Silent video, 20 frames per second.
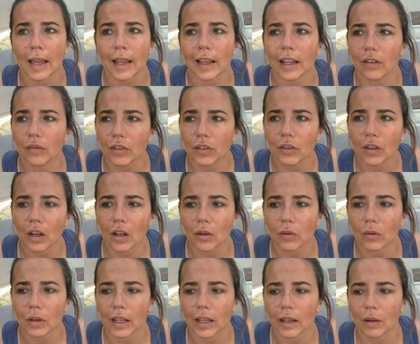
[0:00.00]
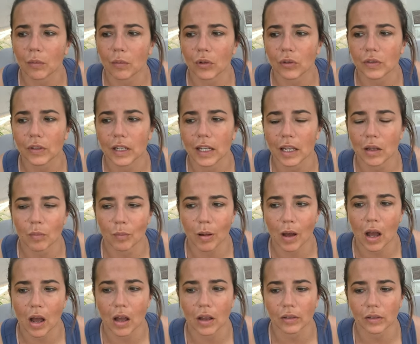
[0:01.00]
even though it wasn't in
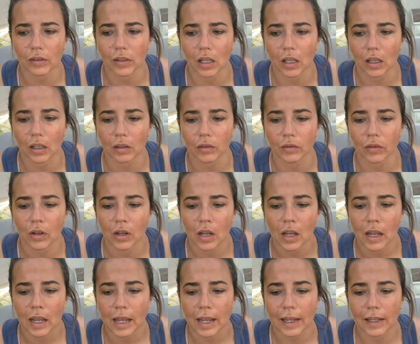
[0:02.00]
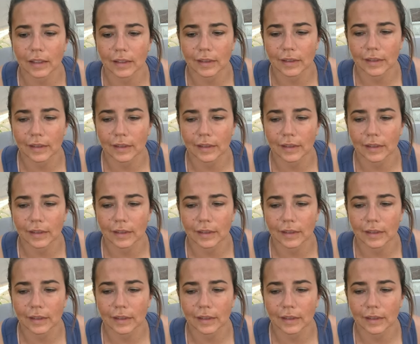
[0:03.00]
person, it